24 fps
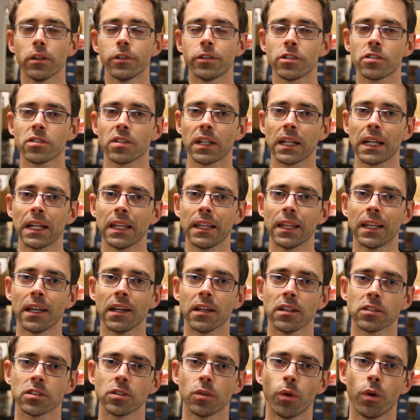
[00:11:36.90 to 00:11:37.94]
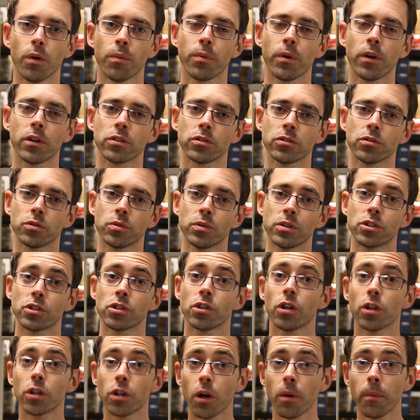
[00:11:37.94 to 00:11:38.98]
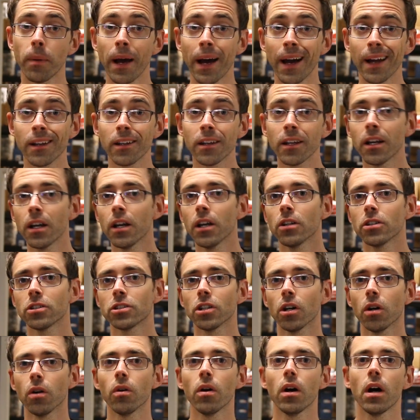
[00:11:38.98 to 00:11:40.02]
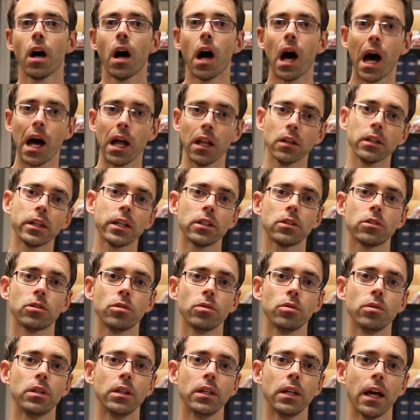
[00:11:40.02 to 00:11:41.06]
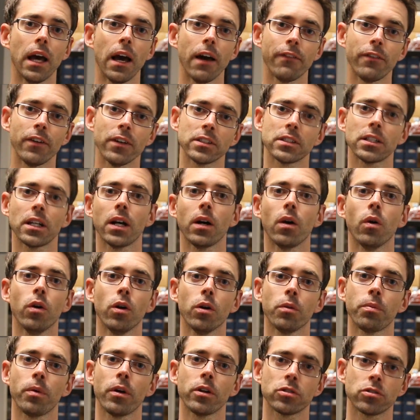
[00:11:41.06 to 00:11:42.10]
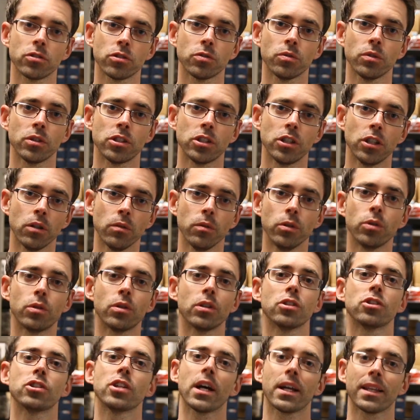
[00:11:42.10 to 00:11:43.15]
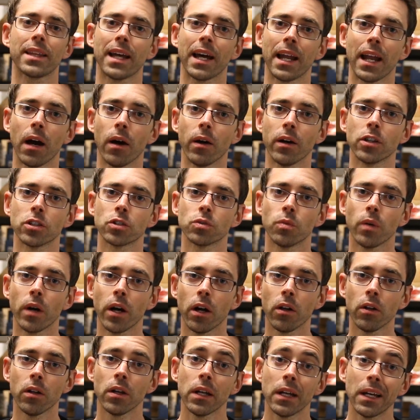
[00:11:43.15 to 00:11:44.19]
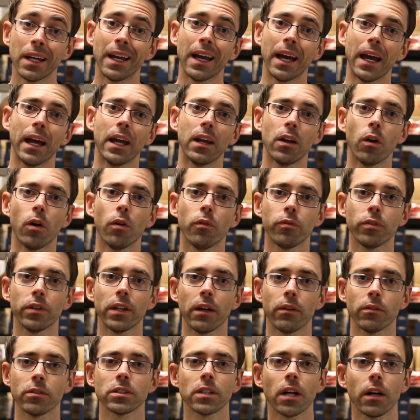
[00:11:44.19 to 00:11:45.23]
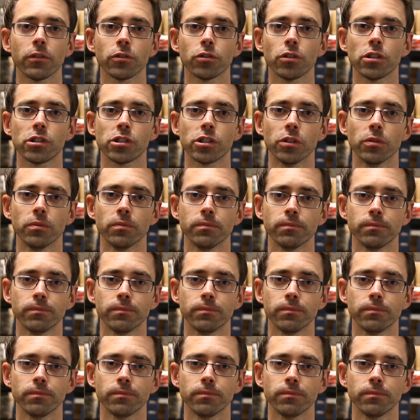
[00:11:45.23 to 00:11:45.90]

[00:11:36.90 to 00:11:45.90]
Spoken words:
just like anything else, an oil pressure switch could go bad. So I'll link to the FSI oil pressure switch here where you can check that out as well, and hopefully that resolves your issue.